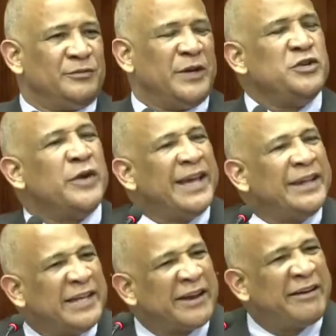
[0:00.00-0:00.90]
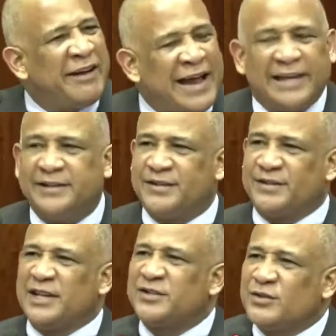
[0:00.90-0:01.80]
When you their cries,
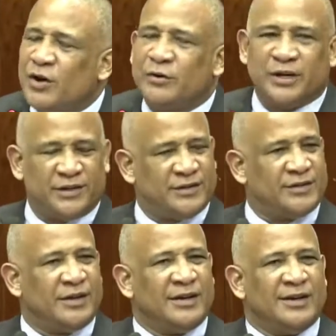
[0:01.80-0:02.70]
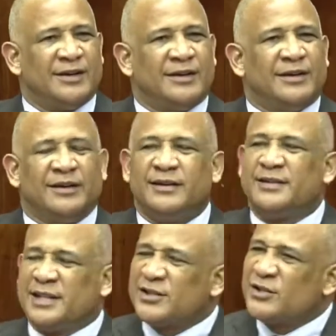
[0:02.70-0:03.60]
their stories,
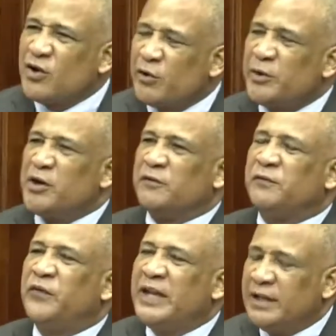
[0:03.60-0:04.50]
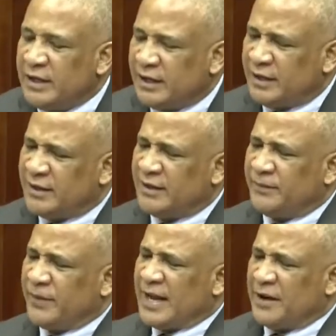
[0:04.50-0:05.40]
it's a story of failure
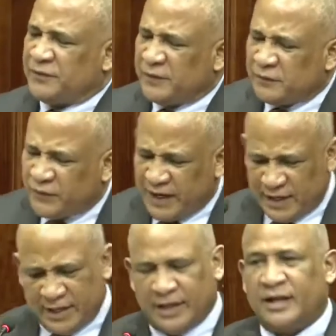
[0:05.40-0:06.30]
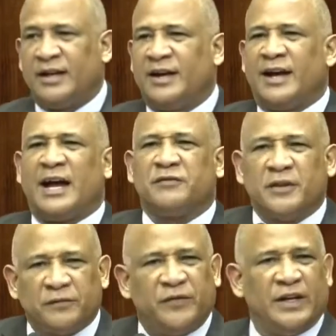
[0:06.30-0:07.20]
after failure
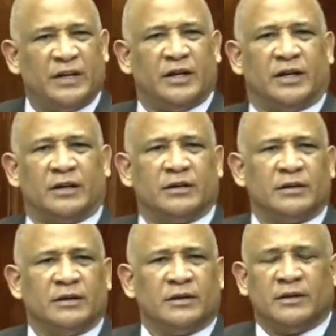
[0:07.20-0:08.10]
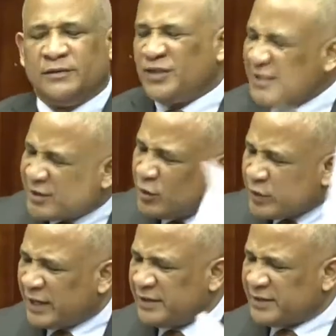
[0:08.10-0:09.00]
after failure. Just
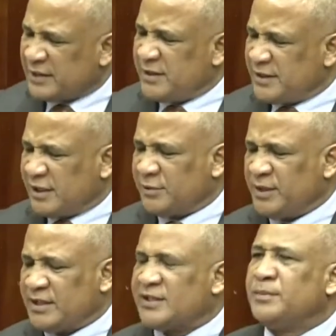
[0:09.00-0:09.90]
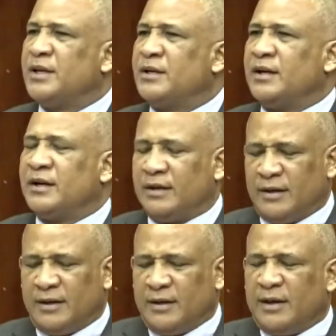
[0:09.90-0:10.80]
look at the statistics, Mr. Speaker.
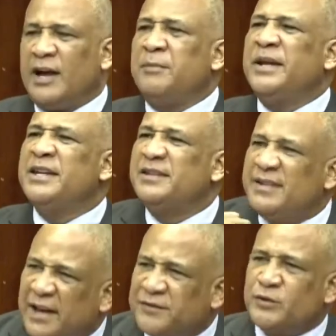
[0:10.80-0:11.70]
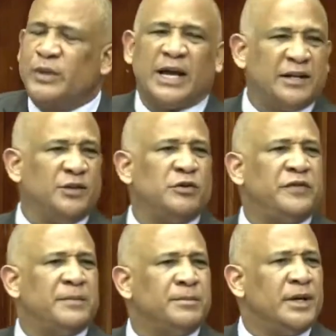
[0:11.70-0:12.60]
How many deaths we had in
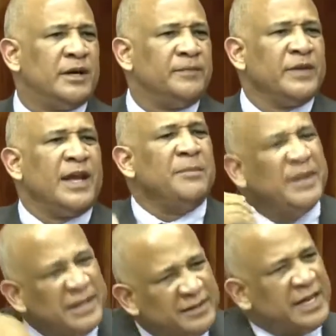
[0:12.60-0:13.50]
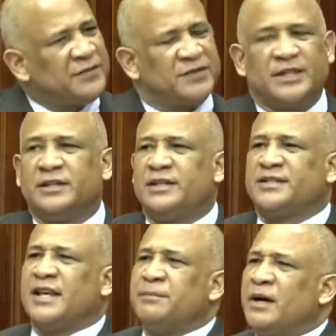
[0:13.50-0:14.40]
November? How many deaths in
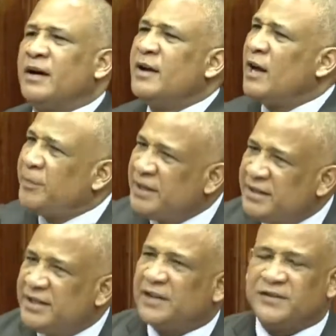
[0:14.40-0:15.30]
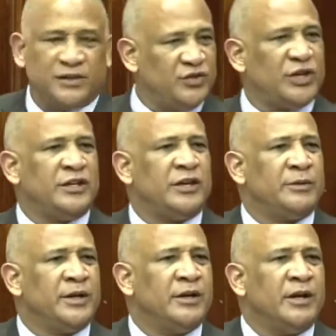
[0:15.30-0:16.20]
December? How many deaths in
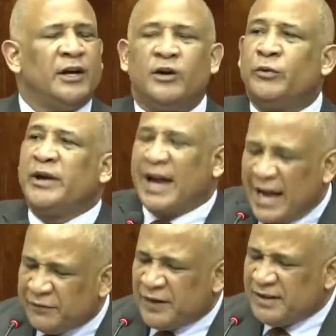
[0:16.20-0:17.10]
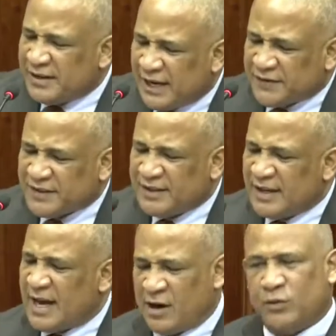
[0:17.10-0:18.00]
January? We're having deaths
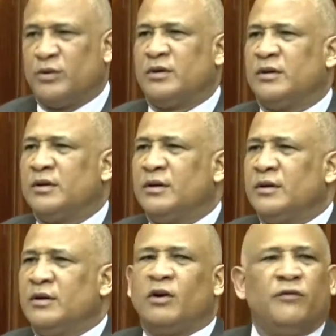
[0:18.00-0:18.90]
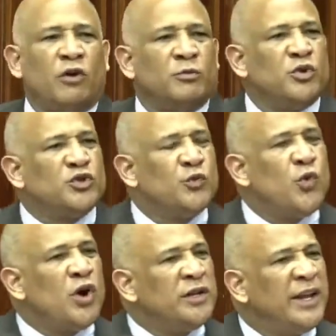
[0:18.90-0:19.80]
now of almost
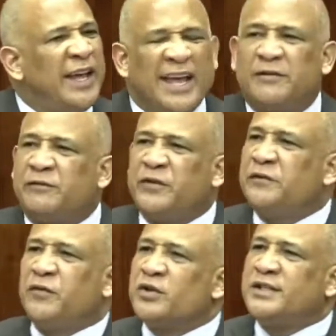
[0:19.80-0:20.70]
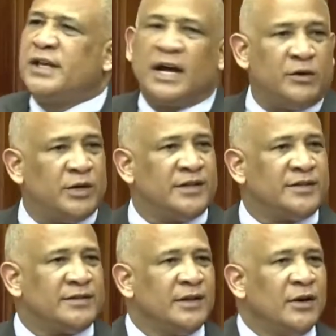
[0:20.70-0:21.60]
one every 40
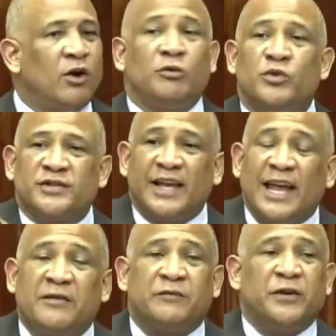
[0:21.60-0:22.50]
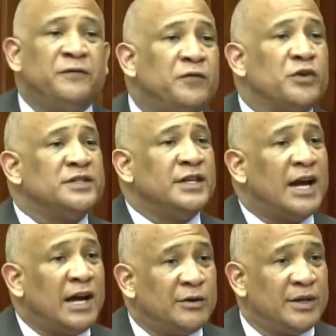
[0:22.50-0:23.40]
hours. Almost every 40
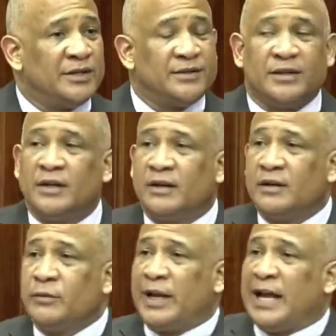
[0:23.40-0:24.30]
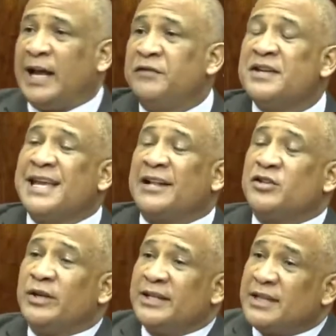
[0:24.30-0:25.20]
hours. Well, I haven't
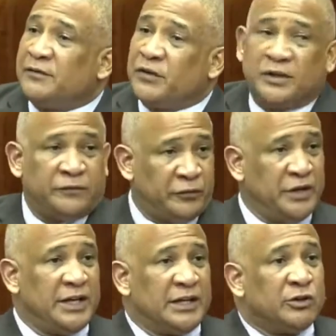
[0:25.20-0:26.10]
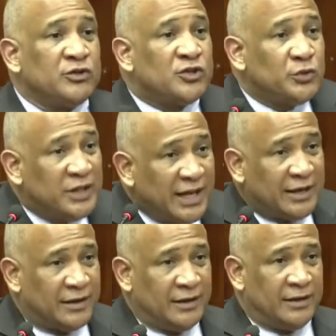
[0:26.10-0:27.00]
calculated for the freely announced
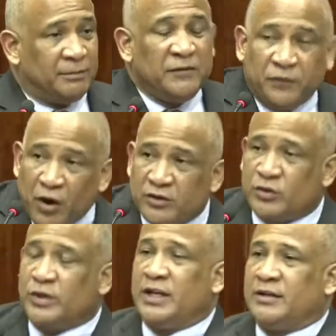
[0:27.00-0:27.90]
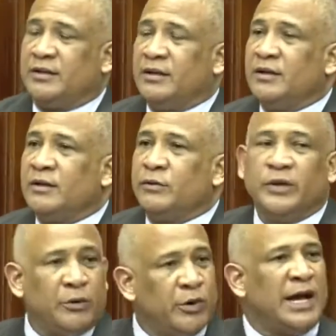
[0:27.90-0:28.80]
today. Before today,
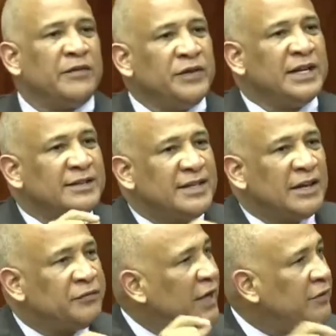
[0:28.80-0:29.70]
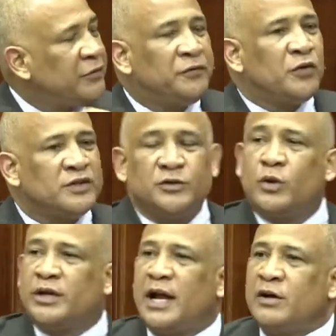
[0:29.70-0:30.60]
we were having a death every
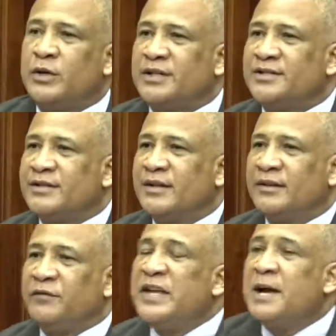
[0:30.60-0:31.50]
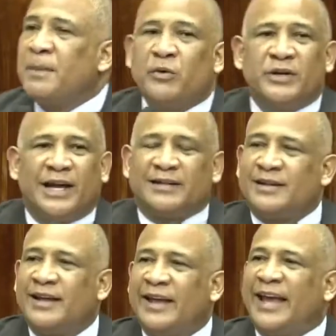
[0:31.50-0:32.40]
41 hours. Think about
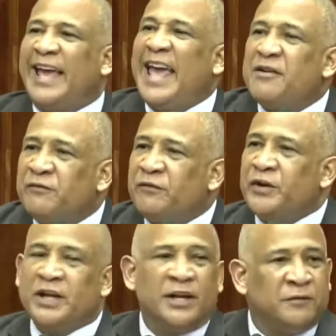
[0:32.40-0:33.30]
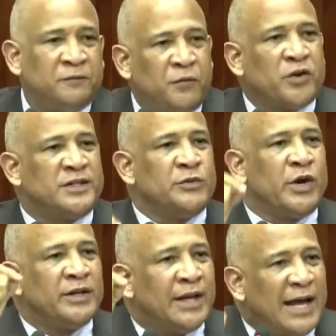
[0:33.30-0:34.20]
that. Every
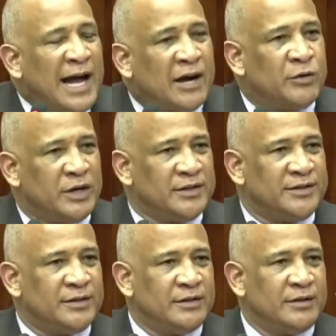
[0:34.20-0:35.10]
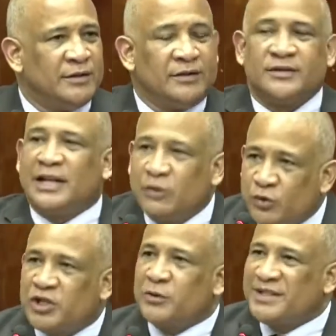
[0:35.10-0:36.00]
41 hours, St.
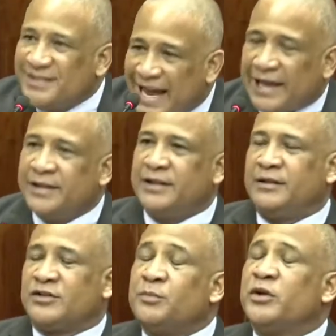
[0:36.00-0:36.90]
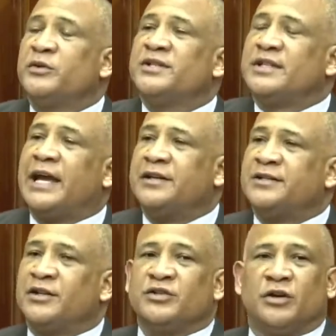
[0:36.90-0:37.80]
Lucia was dying, somebody was dying in
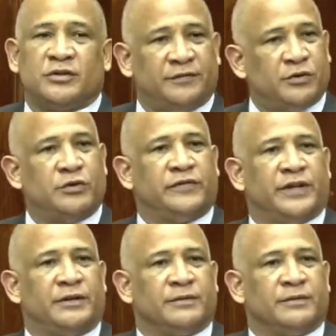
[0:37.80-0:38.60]
St. Short of COVID.